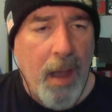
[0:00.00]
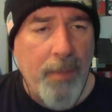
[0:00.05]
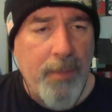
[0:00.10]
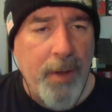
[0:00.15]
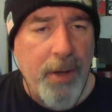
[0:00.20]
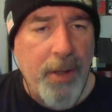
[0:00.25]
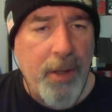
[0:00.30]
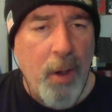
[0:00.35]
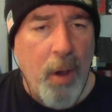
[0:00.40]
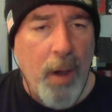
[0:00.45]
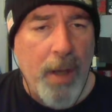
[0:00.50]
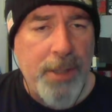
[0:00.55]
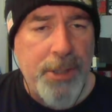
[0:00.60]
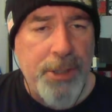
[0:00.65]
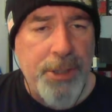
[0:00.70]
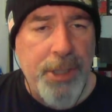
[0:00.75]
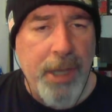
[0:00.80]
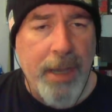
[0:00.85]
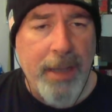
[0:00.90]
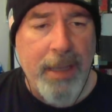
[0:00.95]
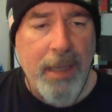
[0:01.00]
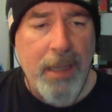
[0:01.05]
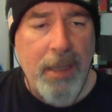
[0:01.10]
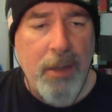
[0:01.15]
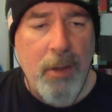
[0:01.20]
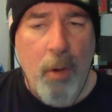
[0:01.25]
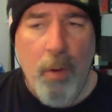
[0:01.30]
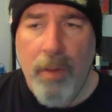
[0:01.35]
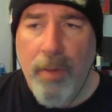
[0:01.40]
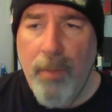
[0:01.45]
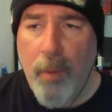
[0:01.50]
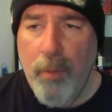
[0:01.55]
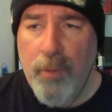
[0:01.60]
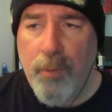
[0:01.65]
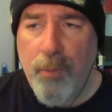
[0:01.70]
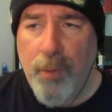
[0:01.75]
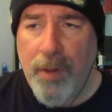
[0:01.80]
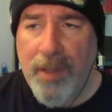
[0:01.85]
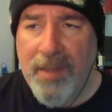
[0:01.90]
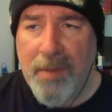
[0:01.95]
I'm going to go ahead and check, go to the
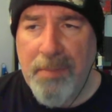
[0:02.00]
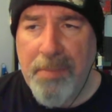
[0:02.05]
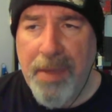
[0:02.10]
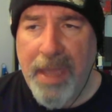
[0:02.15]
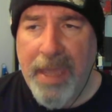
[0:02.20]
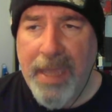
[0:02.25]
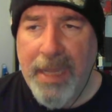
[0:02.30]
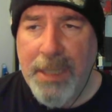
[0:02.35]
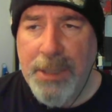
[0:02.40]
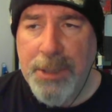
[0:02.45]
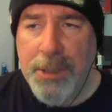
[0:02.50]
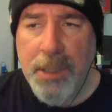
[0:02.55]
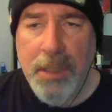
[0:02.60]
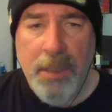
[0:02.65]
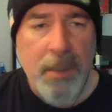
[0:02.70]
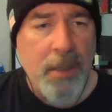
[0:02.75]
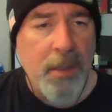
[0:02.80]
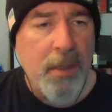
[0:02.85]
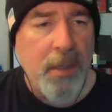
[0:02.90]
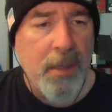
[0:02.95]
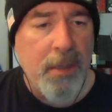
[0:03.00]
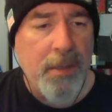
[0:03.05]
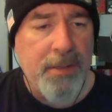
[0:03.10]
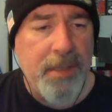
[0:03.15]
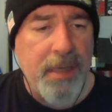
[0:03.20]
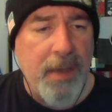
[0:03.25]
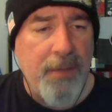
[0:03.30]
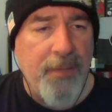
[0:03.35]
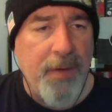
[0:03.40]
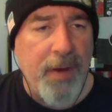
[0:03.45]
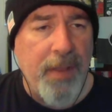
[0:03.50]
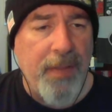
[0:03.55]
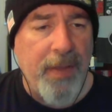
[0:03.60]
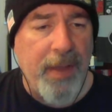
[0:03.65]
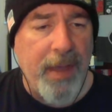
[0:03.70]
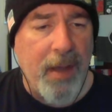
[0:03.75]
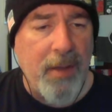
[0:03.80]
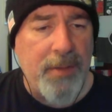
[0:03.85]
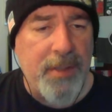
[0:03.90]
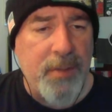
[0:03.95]
most recent page, see if
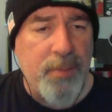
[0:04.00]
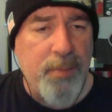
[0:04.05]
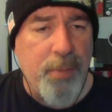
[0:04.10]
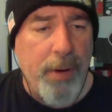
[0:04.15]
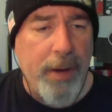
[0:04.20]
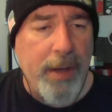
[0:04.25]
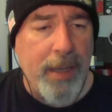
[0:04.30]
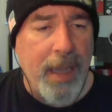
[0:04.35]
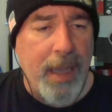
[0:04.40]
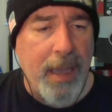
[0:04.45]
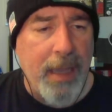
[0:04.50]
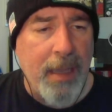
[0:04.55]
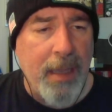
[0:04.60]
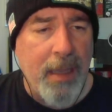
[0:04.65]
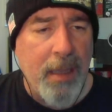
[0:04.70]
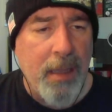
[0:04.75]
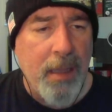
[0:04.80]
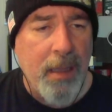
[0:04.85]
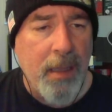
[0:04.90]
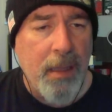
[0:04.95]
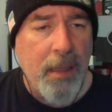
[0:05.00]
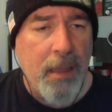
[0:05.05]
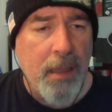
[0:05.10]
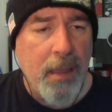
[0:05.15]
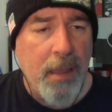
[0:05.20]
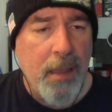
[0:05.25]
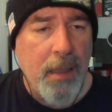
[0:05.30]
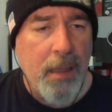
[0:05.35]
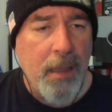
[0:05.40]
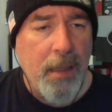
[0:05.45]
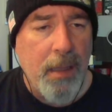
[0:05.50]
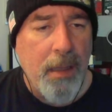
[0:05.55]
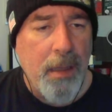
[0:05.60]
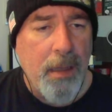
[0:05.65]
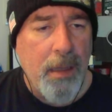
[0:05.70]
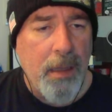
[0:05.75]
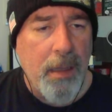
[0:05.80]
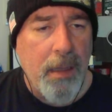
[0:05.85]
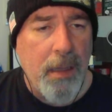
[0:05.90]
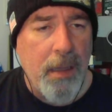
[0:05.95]
anything else is breaking.
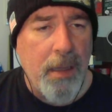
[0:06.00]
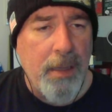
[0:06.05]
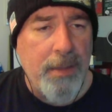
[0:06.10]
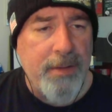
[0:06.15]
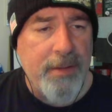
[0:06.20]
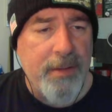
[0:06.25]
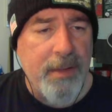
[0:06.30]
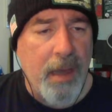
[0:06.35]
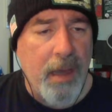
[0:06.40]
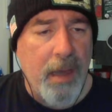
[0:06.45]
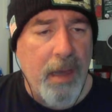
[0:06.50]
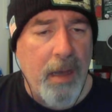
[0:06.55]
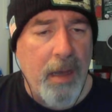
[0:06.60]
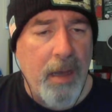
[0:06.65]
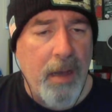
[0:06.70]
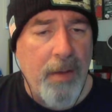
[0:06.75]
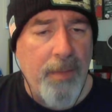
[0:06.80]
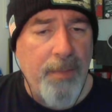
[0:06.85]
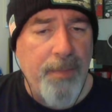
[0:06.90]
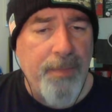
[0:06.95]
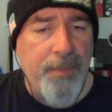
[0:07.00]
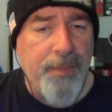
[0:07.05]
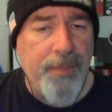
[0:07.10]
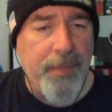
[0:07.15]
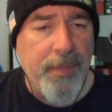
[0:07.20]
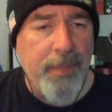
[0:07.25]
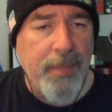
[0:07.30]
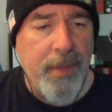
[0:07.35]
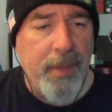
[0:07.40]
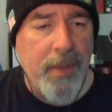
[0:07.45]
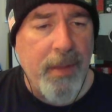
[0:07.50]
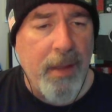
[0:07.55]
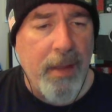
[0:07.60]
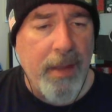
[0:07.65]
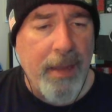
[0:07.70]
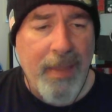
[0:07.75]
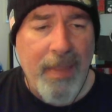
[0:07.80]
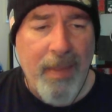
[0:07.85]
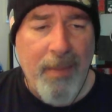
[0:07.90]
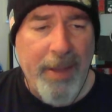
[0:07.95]
It's, again,
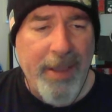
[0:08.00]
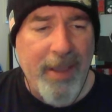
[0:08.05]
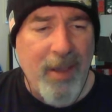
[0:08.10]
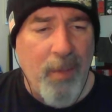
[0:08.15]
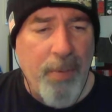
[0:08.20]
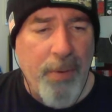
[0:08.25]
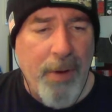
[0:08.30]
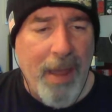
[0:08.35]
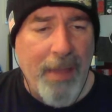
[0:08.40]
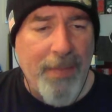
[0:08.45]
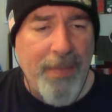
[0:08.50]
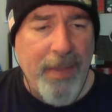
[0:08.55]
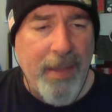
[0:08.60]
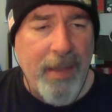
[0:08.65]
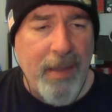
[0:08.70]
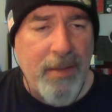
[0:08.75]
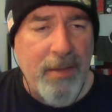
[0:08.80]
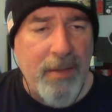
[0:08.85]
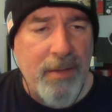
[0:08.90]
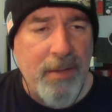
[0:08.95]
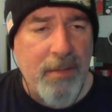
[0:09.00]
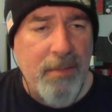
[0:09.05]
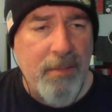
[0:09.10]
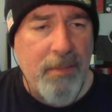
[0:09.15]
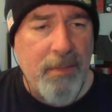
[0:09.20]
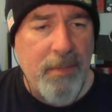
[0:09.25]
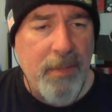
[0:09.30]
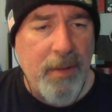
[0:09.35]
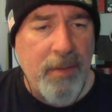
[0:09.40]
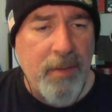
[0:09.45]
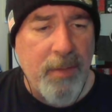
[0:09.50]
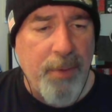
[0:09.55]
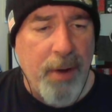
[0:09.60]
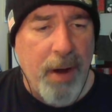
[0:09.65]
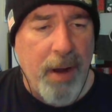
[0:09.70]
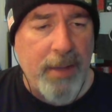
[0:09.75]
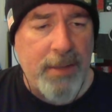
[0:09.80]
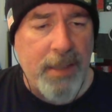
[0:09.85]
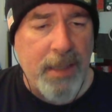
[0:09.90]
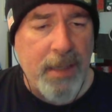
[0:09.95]
the Michael Pratt thing is
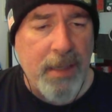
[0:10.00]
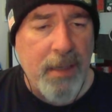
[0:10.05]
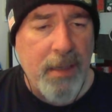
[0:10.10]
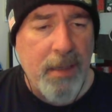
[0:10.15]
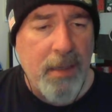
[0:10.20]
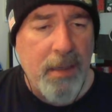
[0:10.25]
surprising.